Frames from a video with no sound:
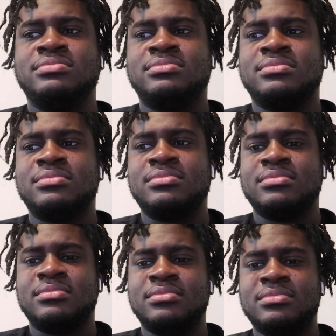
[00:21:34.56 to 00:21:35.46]

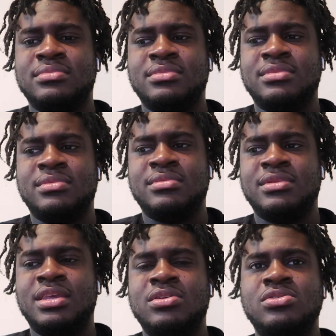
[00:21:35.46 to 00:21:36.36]
everywhere.
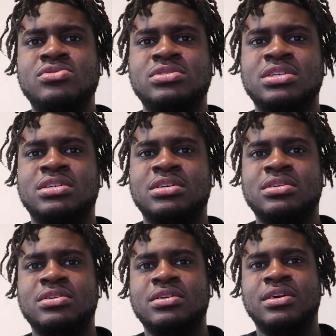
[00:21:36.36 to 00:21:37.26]
And you're using.
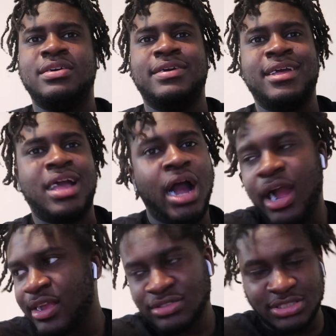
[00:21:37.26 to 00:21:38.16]
I ain't
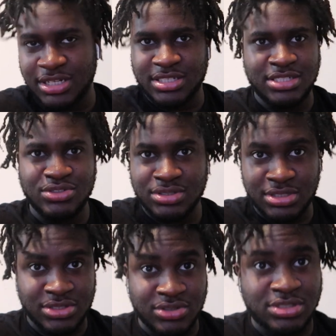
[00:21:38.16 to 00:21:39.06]
gonna say that. She's using
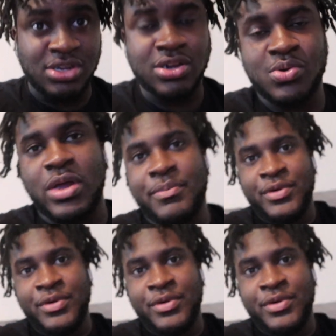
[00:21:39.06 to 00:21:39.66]
this girl's sock to wipe